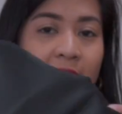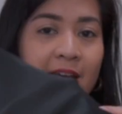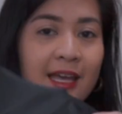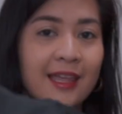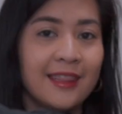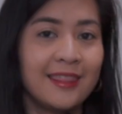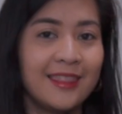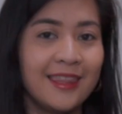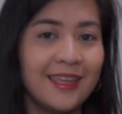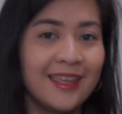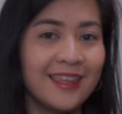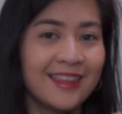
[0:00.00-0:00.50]
I
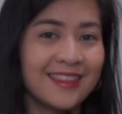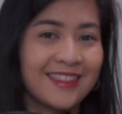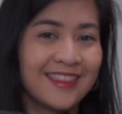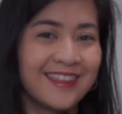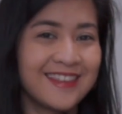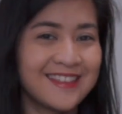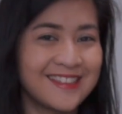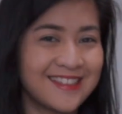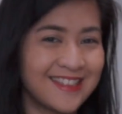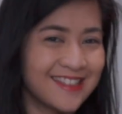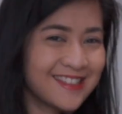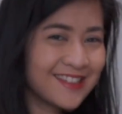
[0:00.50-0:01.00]
think
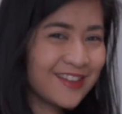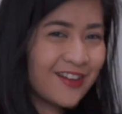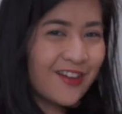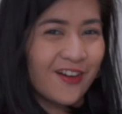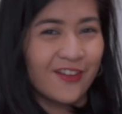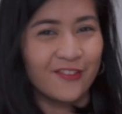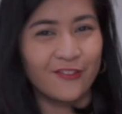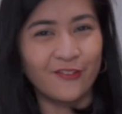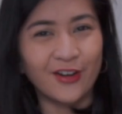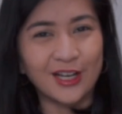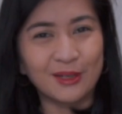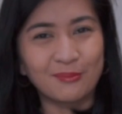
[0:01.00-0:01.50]
this is the
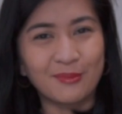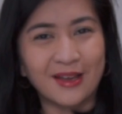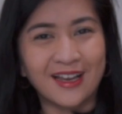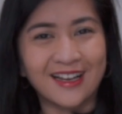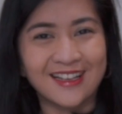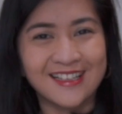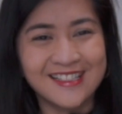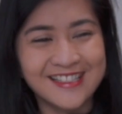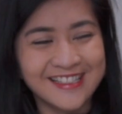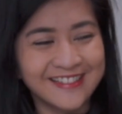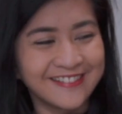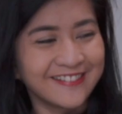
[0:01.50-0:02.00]
off-white
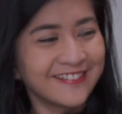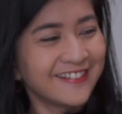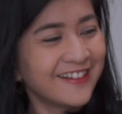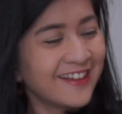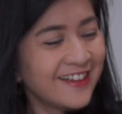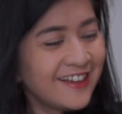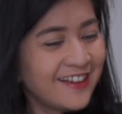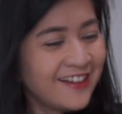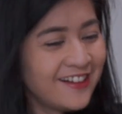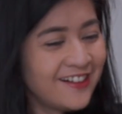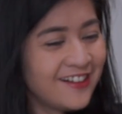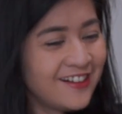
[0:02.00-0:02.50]
bag, so
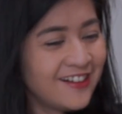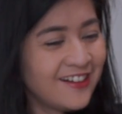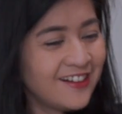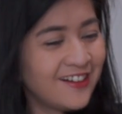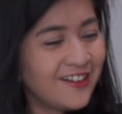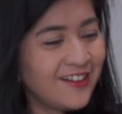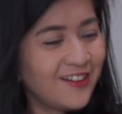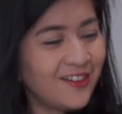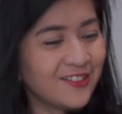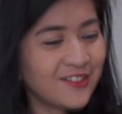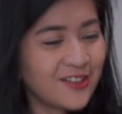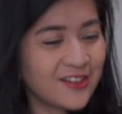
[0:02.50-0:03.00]

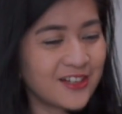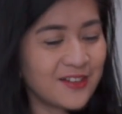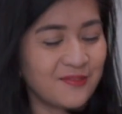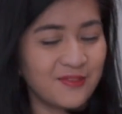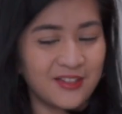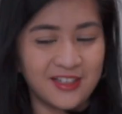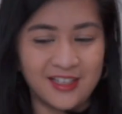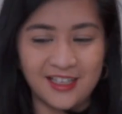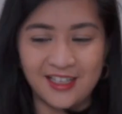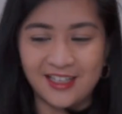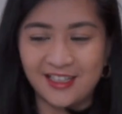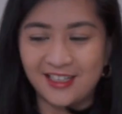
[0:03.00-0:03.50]
hold on a
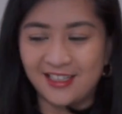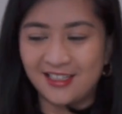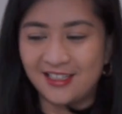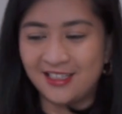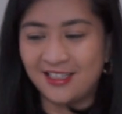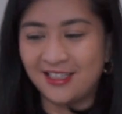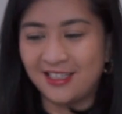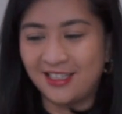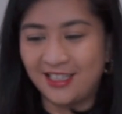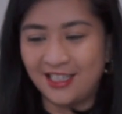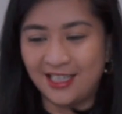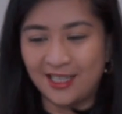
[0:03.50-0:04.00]
minute.
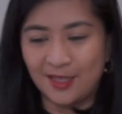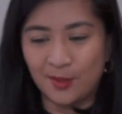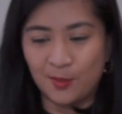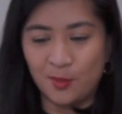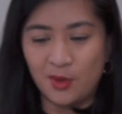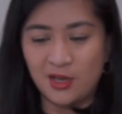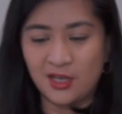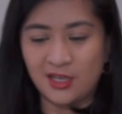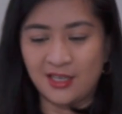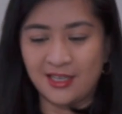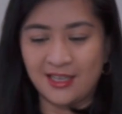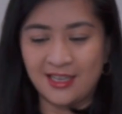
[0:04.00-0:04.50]
I am
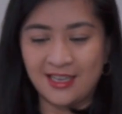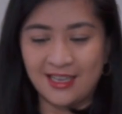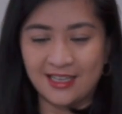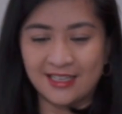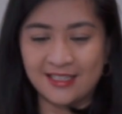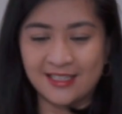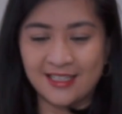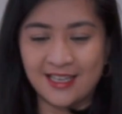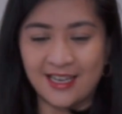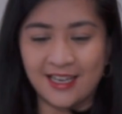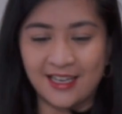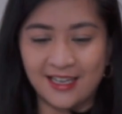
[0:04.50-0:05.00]

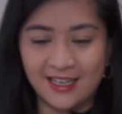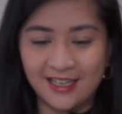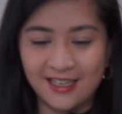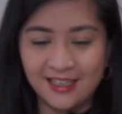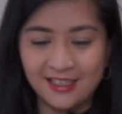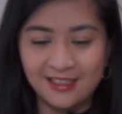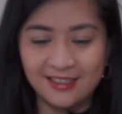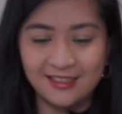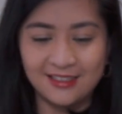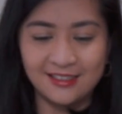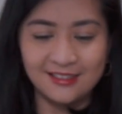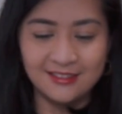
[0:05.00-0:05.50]
excited.
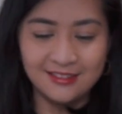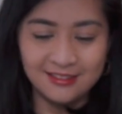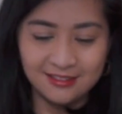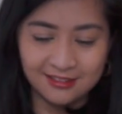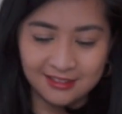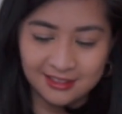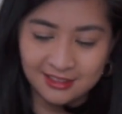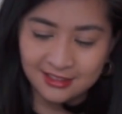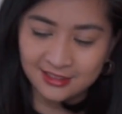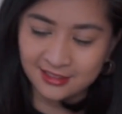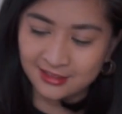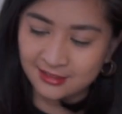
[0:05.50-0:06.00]
Ooh,
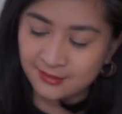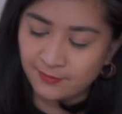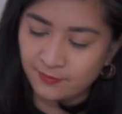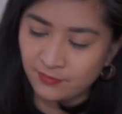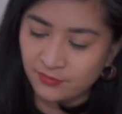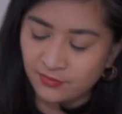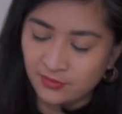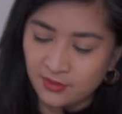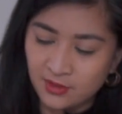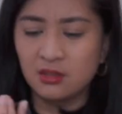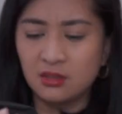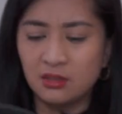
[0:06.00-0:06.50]

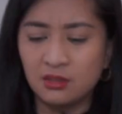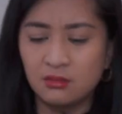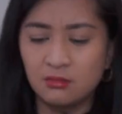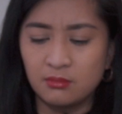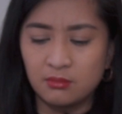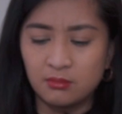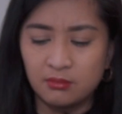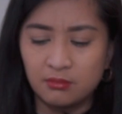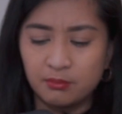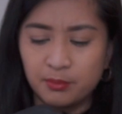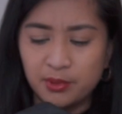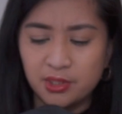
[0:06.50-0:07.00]

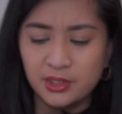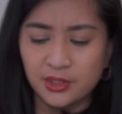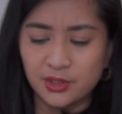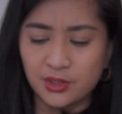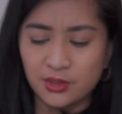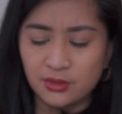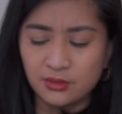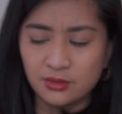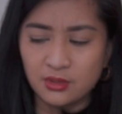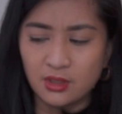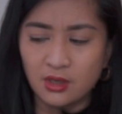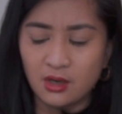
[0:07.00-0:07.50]
but
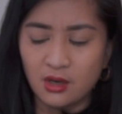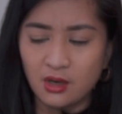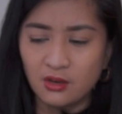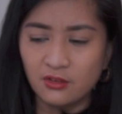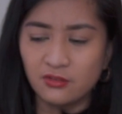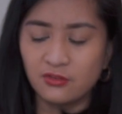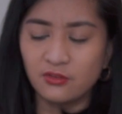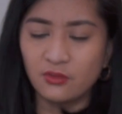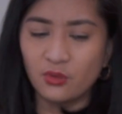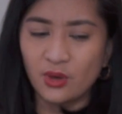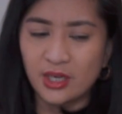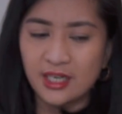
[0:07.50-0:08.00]
don't
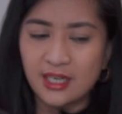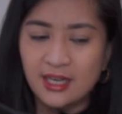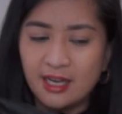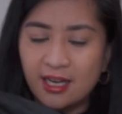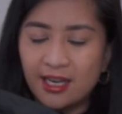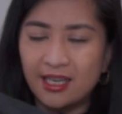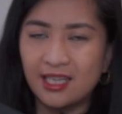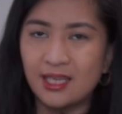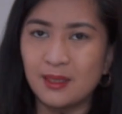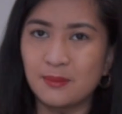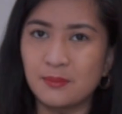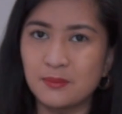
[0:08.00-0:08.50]
off-white
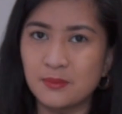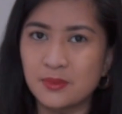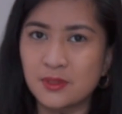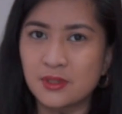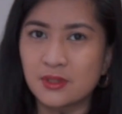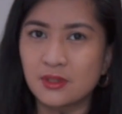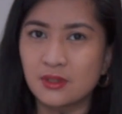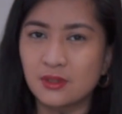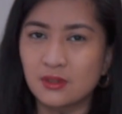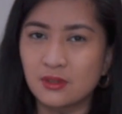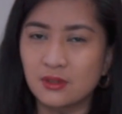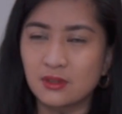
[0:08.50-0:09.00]

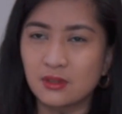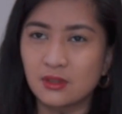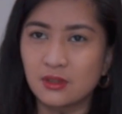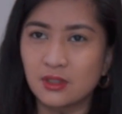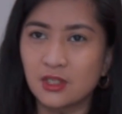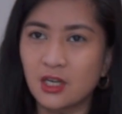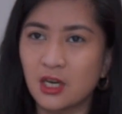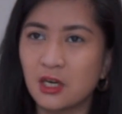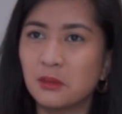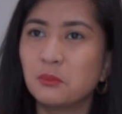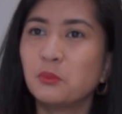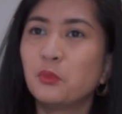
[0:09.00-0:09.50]
items
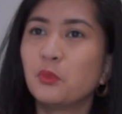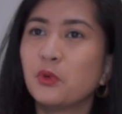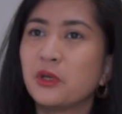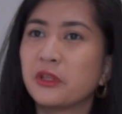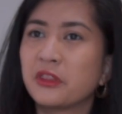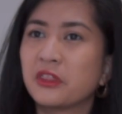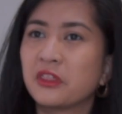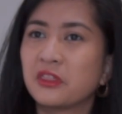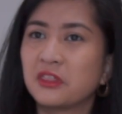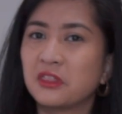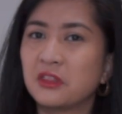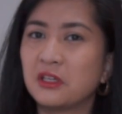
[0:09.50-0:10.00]
come
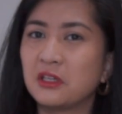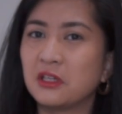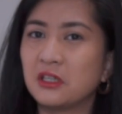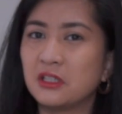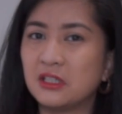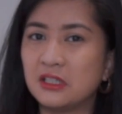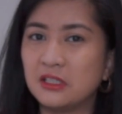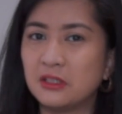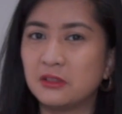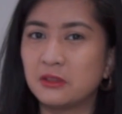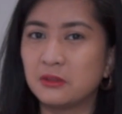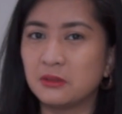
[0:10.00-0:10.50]
with the
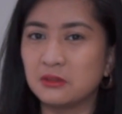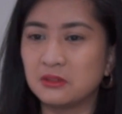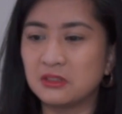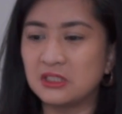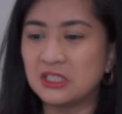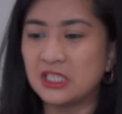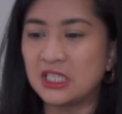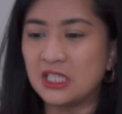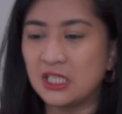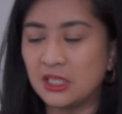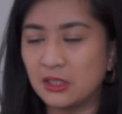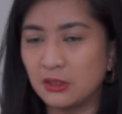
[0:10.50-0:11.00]
little
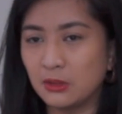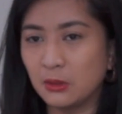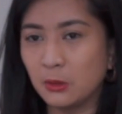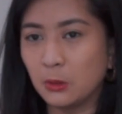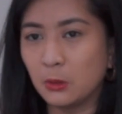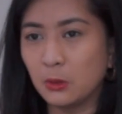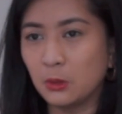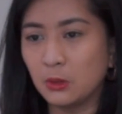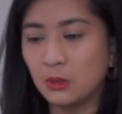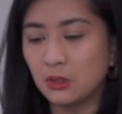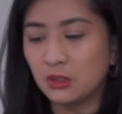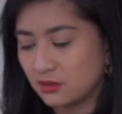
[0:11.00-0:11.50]

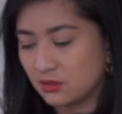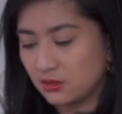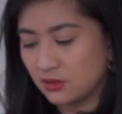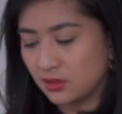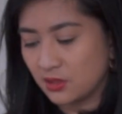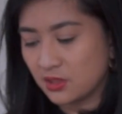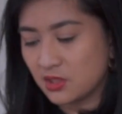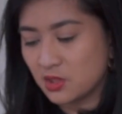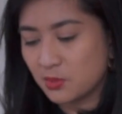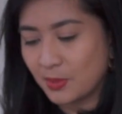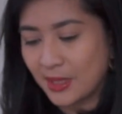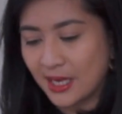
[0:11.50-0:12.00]
teal
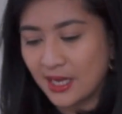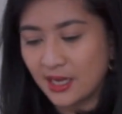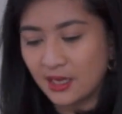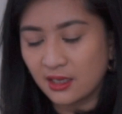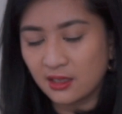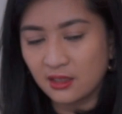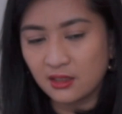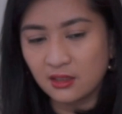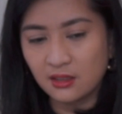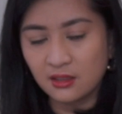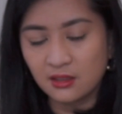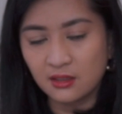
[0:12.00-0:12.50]
dust
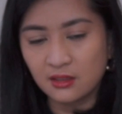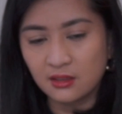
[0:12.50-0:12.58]
bag?